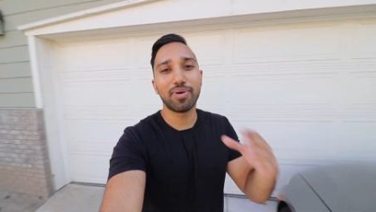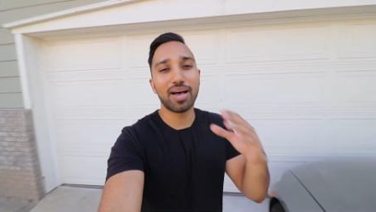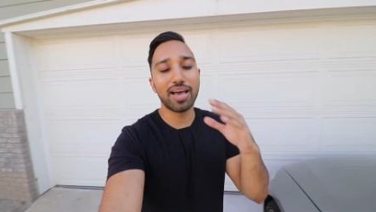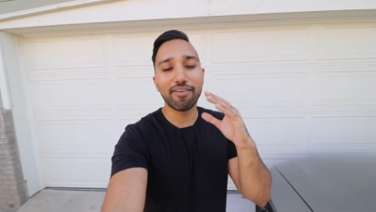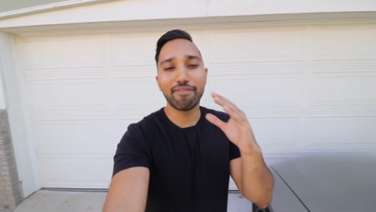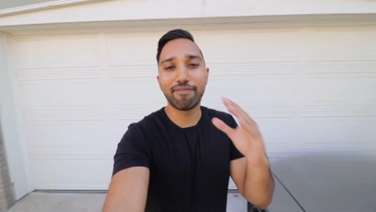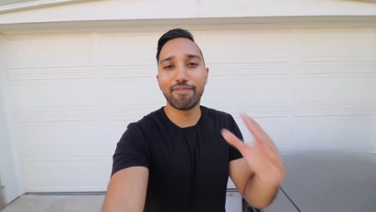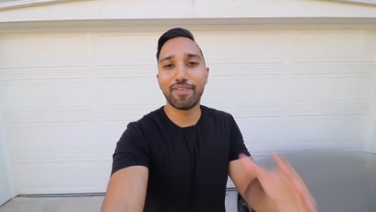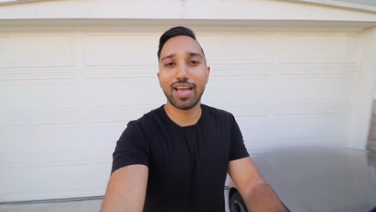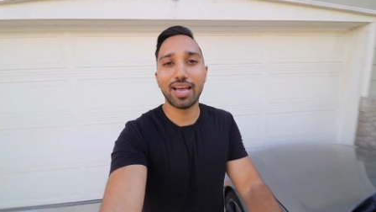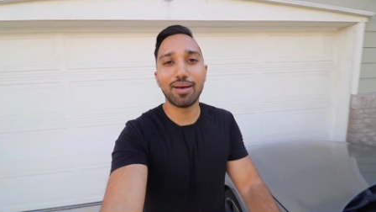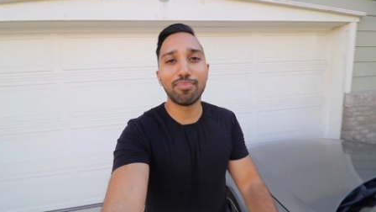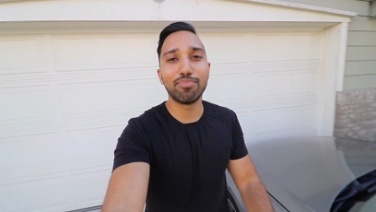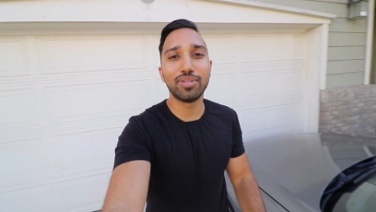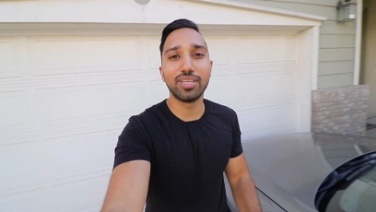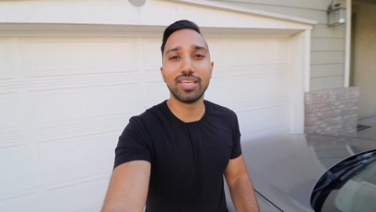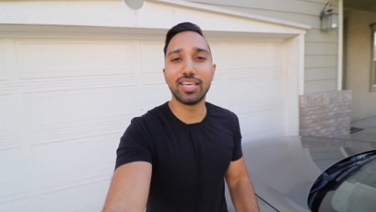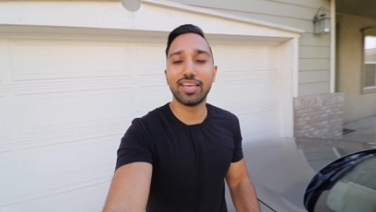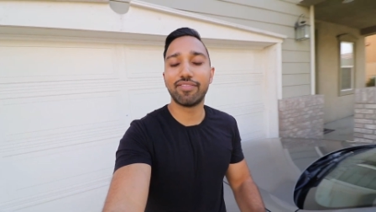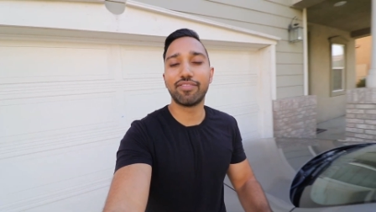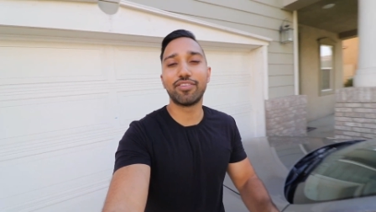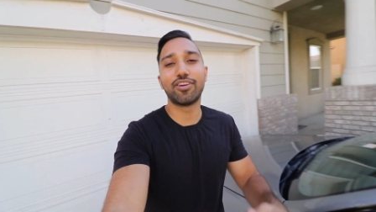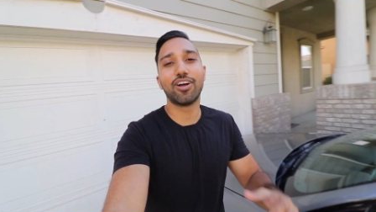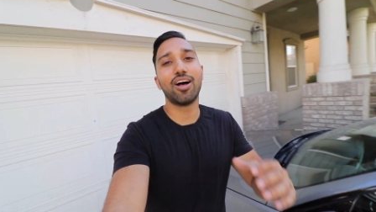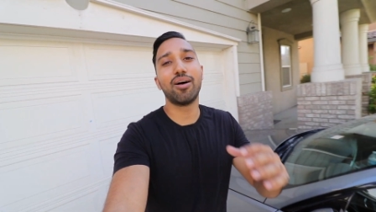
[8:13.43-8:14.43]
my family
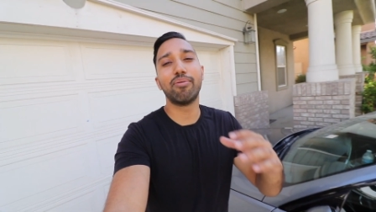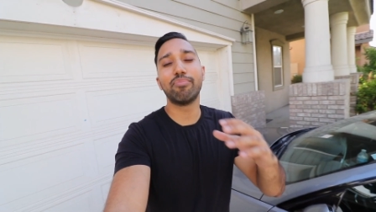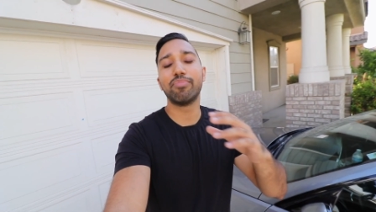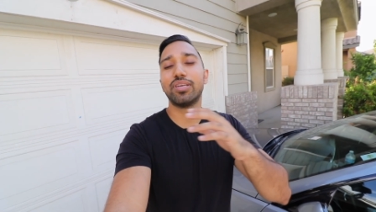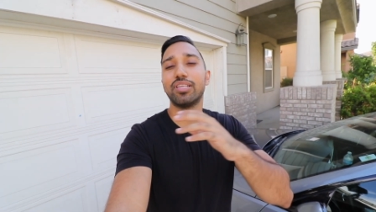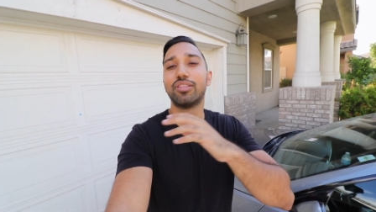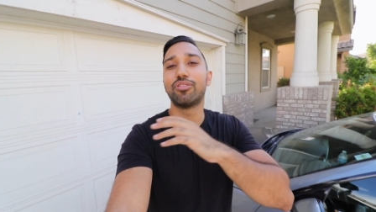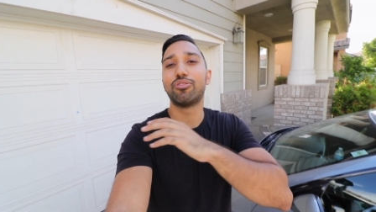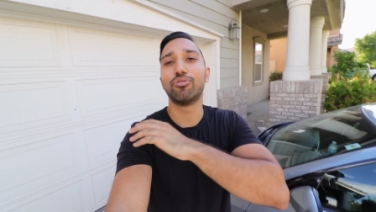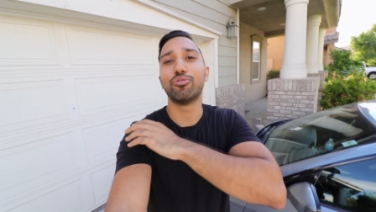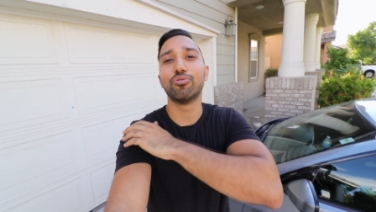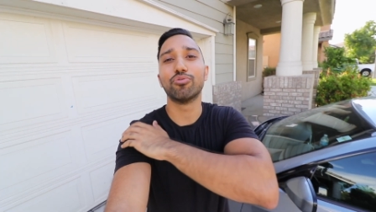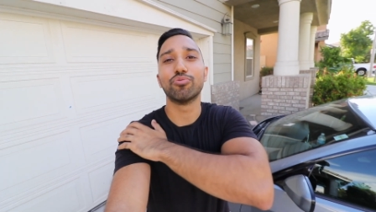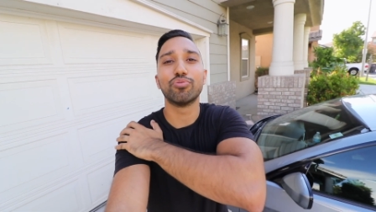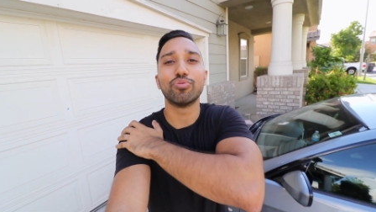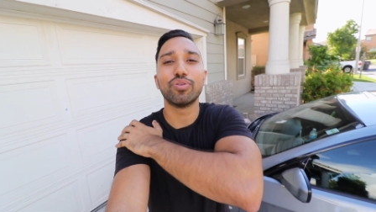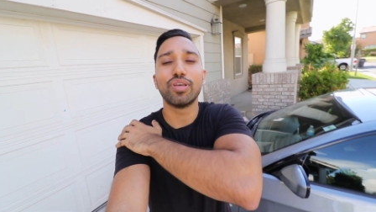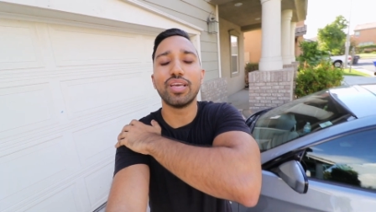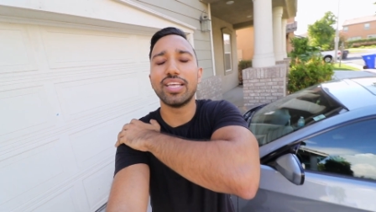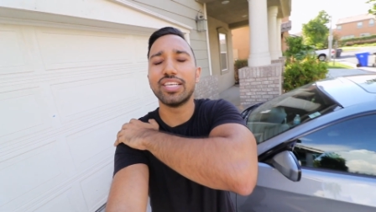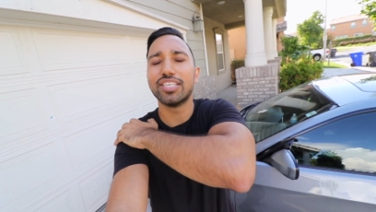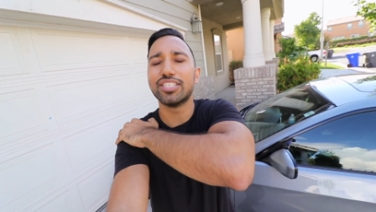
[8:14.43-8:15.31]
have gotten me through